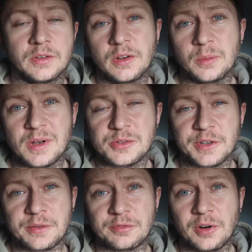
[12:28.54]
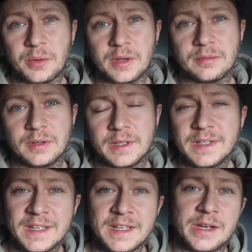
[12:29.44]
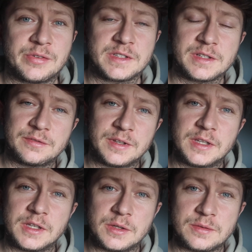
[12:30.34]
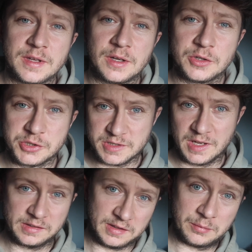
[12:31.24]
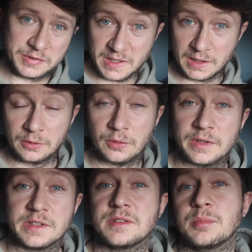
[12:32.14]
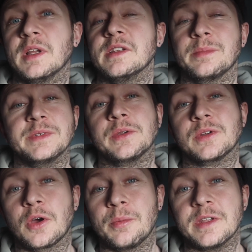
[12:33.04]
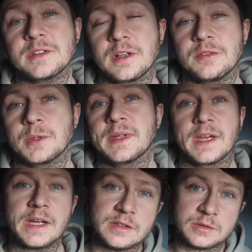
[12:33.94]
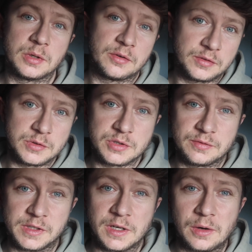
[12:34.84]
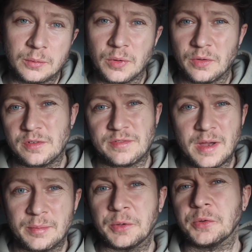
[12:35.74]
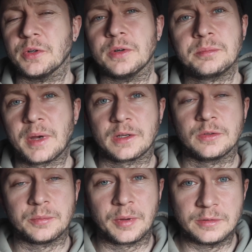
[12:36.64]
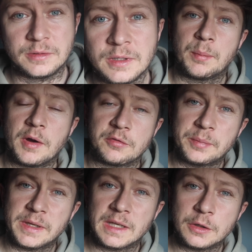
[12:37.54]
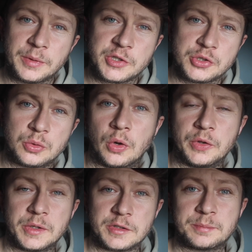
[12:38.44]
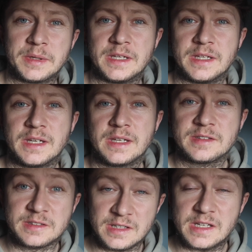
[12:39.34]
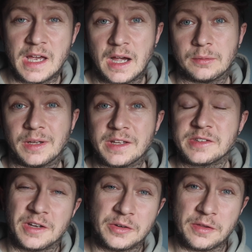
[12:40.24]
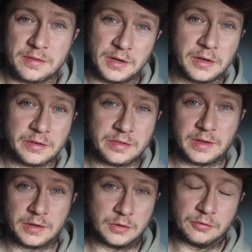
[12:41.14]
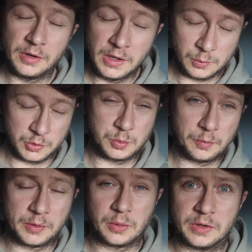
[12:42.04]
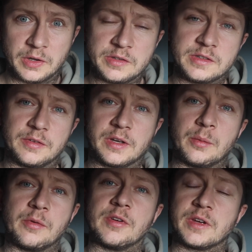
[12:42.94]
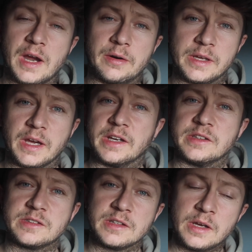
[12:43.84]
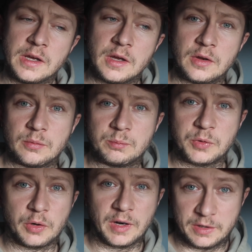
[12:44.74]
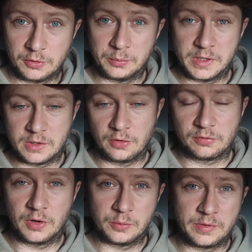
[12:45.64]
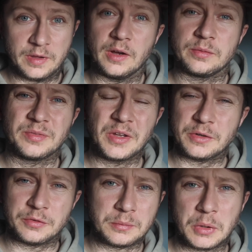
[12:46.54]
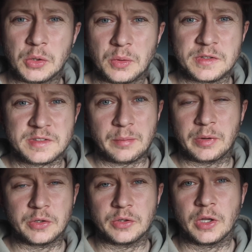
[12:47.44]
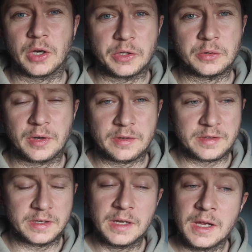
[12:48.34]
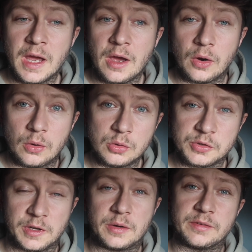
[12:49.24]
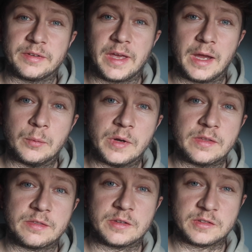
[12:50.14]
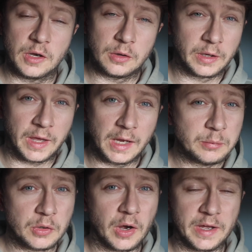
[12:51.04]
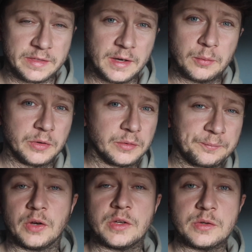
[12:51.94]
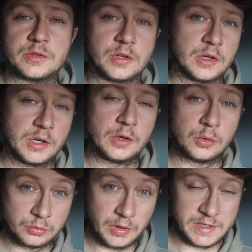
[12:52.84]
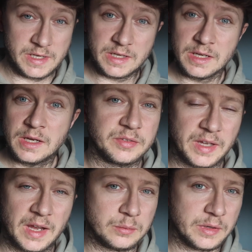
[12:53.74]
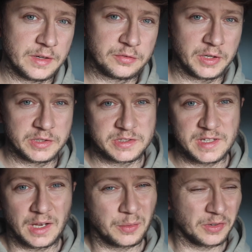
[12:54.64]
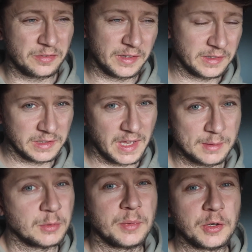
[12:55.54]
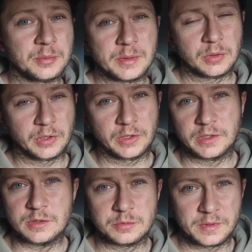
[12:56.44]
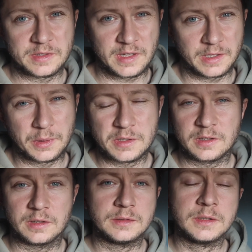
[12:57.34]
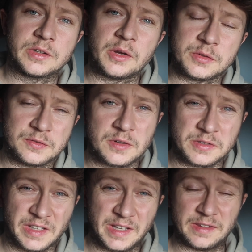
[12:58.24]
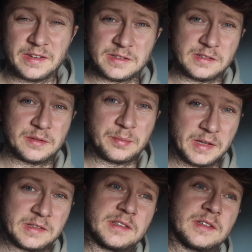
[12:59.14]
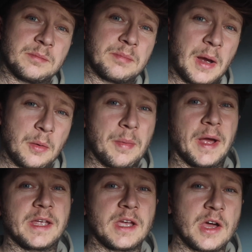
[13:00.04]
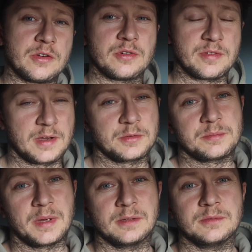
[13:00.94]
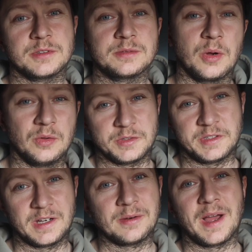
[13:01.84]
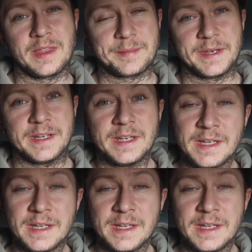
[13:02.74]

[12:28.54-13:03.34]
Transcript: I don't know what else I can throw at it really. If there's anything you think I should test in particular on this, please let me know in the comments. I'd love to add that into a future video on the van build or back on the boat. Apart from being a little bit short on USB-C outlets, the only other thing I can think of, which would be quite nice, if it come with a carry case direct from EcoFlow with it. I don't know if you can buy one separately online or anything. Also, if it came with the solar cable, I had that one that I used earlier already, but if it came with it for an extra 10 quid, I think that's a cable most people are going to use with this anyway. So I'd go as far as saying that this is the best power bank under £1,000 on sale at the minute.